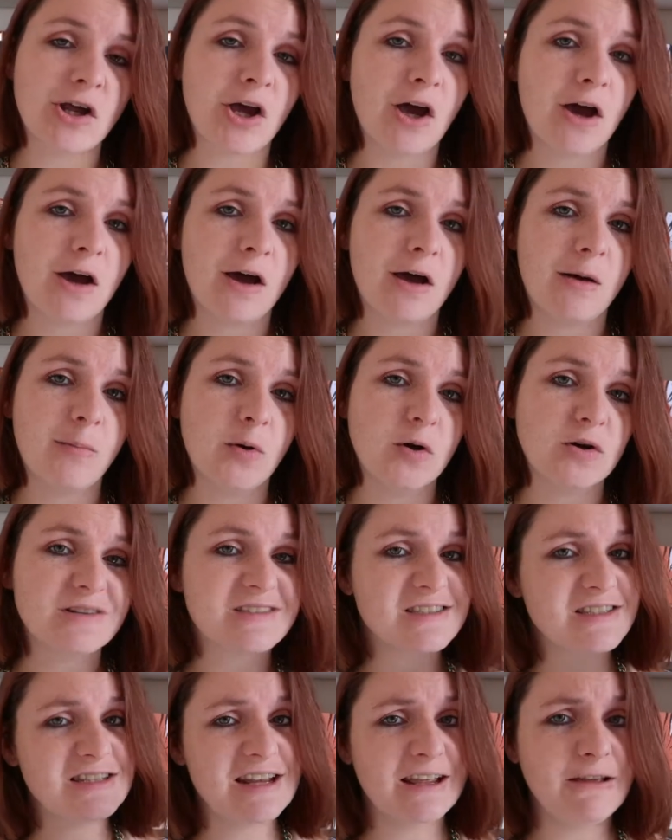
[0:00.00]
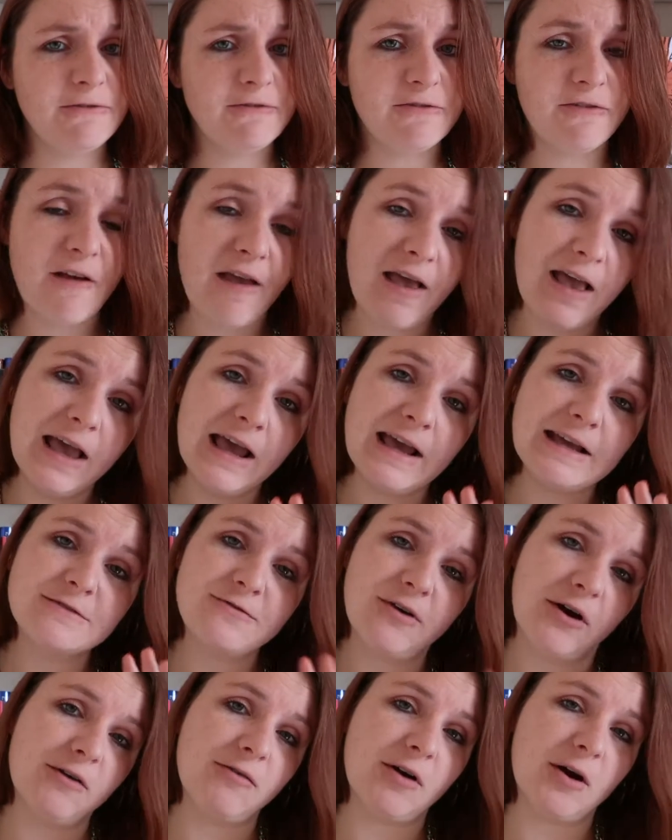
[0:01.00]
Her book Stiff is
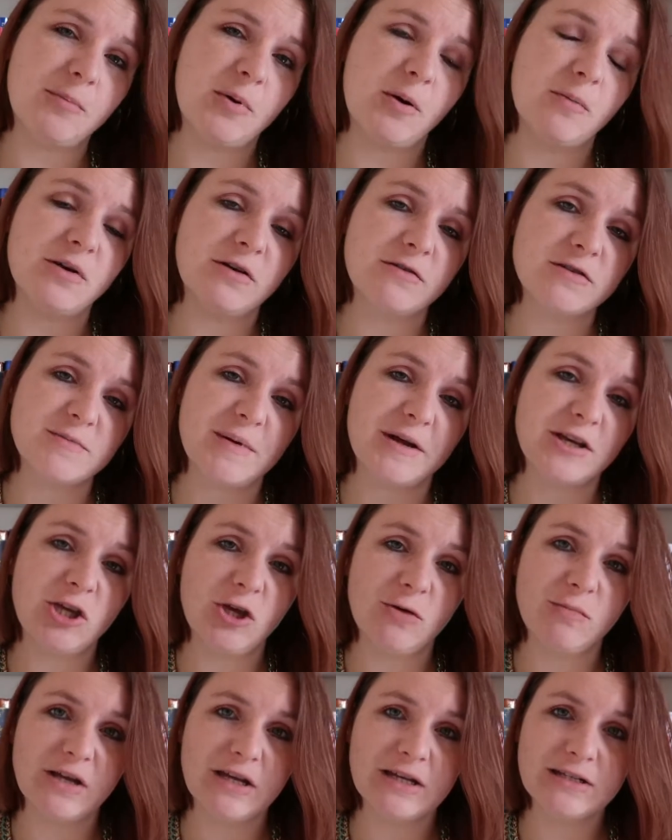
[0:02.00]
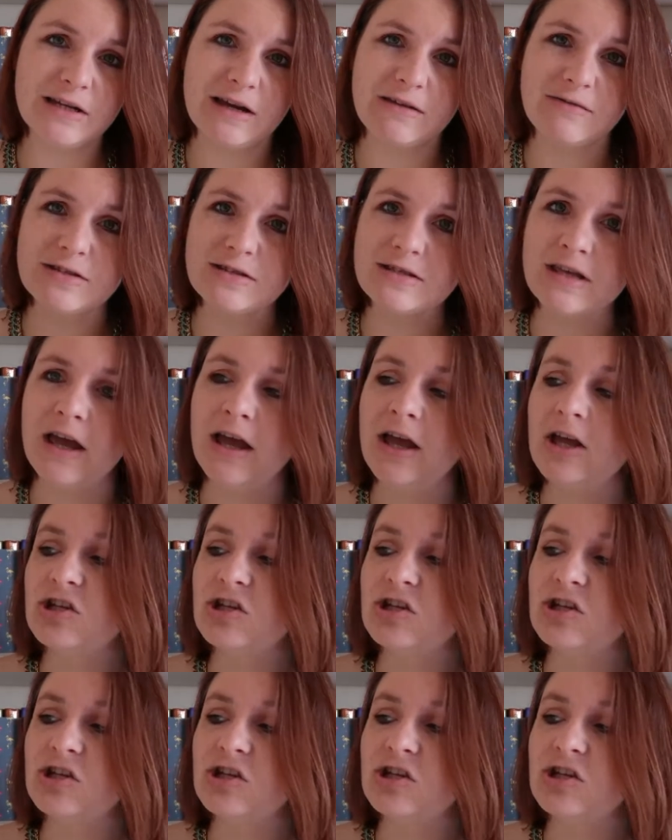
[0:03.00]
very, very popular. It's about human cadavers.